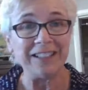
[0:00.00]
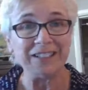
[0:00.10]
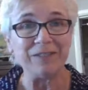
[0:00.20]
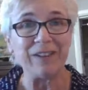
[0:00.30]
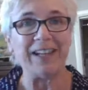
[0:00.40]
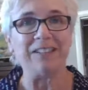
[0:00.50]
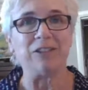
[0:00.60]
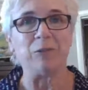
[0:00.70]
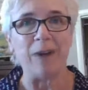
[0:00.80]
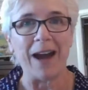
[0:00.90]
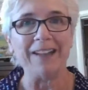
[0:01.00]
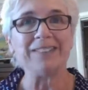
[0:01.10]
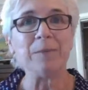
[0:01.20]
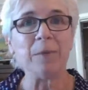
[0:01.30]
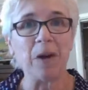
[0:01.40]
It is vain to
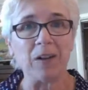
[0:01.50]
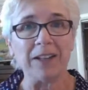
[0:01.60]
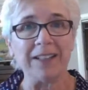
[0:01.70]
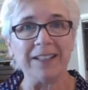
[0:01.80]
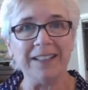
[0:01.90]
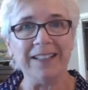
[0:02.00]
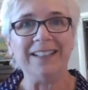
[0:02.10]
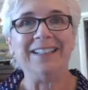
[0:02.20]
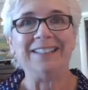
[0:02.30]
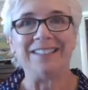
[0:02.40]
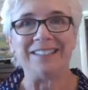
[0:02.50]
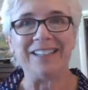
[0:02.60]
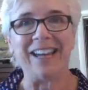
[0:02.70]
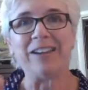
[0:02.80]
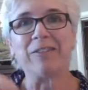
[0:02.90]
rise up early, to
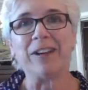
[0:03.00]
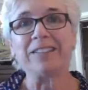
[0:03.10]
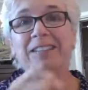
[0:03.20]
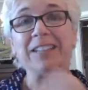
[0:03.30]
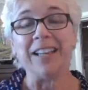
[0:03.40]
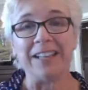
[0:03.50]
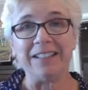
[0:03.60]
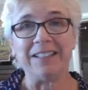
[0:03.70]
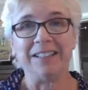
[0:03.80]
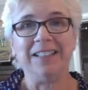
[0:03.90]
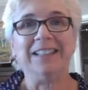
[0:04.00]
take rest late,